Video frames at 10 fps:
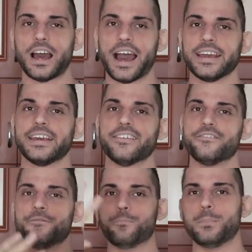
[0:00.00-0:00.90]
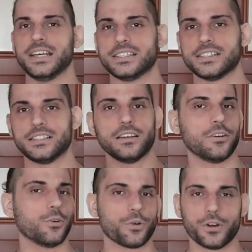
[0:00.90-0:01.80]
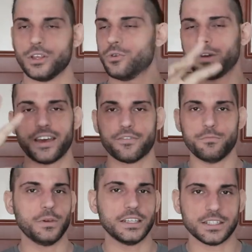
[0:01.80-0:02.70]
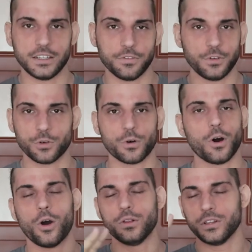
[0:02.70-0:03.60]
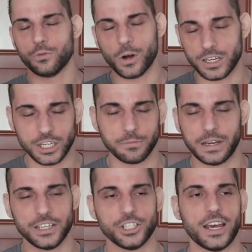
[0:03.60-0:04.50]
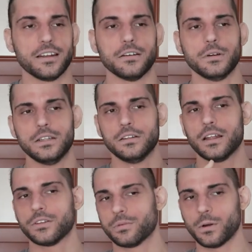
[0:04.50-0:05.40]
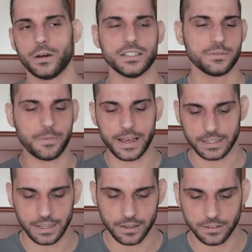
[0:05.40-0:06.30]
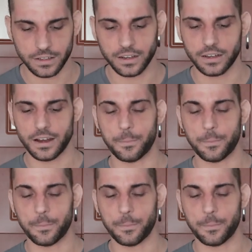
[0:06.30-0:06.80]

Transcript: I have missed or you have missed if you're only watching my channel and not Raw and SmackDown uh,